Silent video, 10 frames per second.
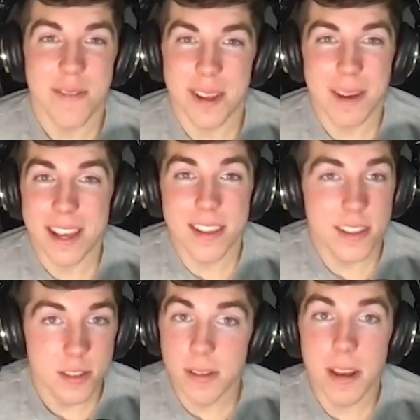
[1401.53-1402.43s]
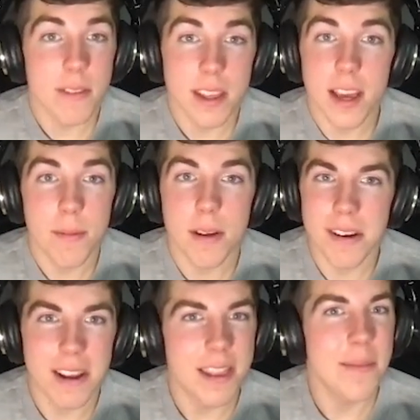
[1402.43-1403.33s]
on my list, so definitely up there.
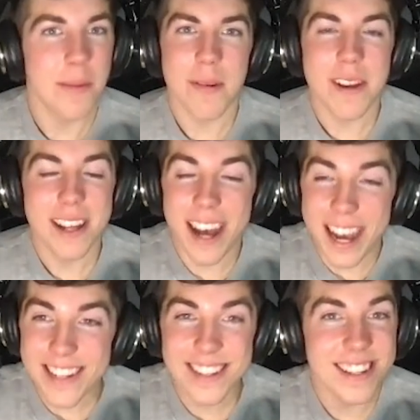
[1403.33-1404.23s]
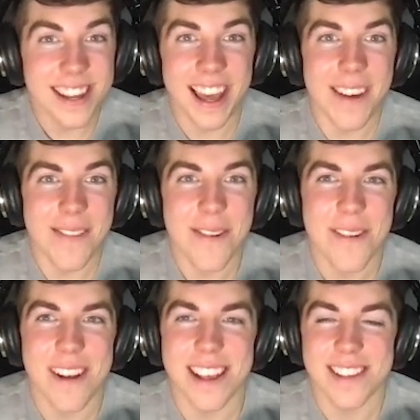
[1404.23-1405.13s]
And then Marina, I actually didn't have
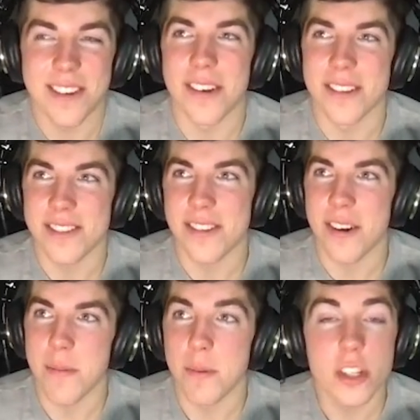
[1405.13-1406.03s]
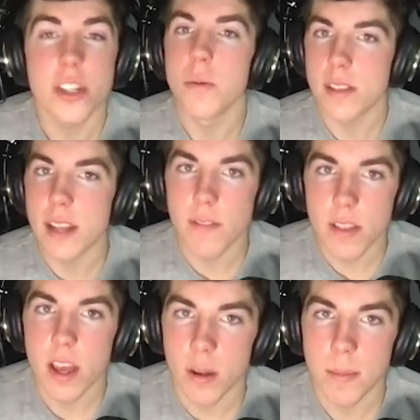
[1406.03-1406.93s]
her as an all-star, but she was
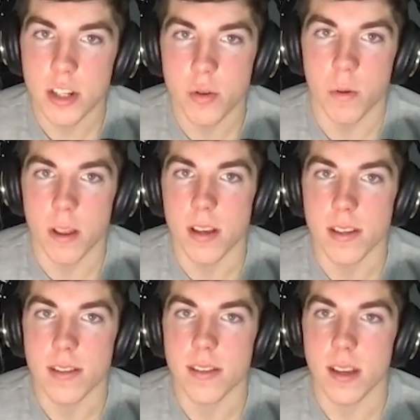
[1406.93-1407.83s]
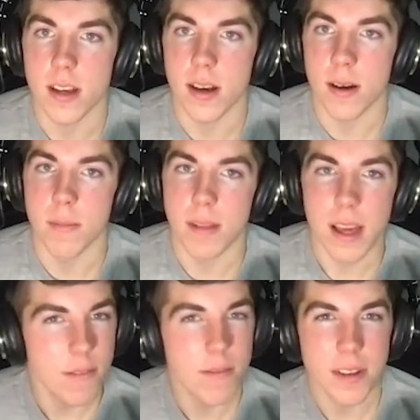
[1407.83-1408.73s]
definitely on my short list.
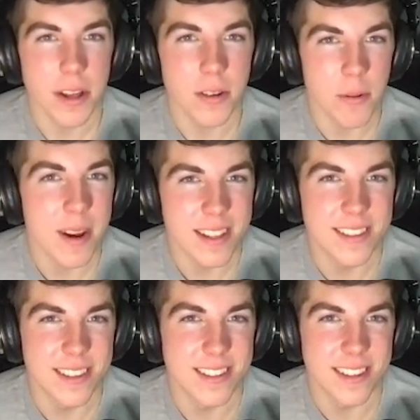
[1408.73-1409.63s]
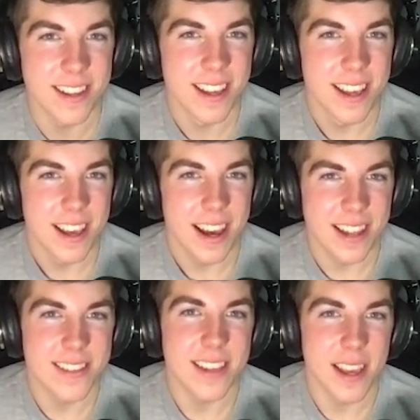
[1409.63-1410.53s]
Kind of an underrated season,
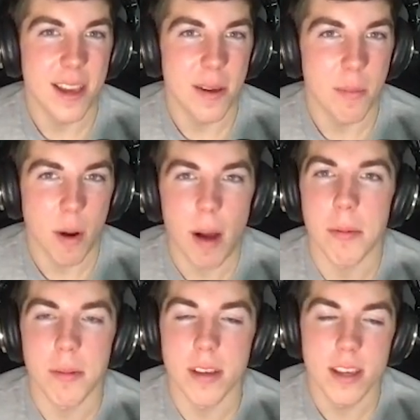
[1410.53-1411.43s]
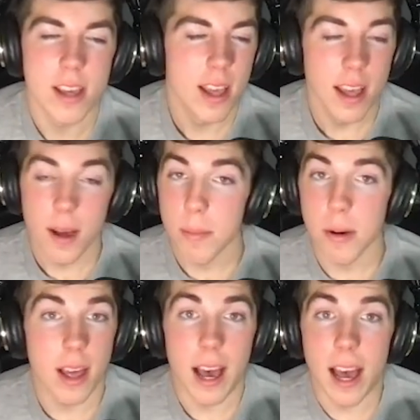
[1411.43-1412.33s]
I'd say, probably.
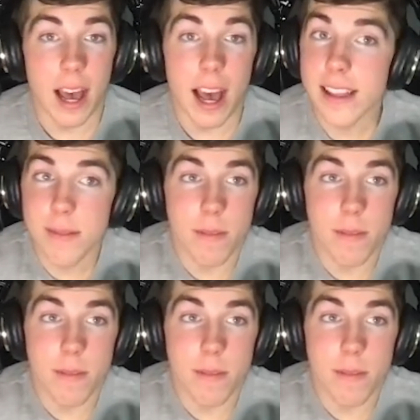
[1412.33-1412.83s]
But I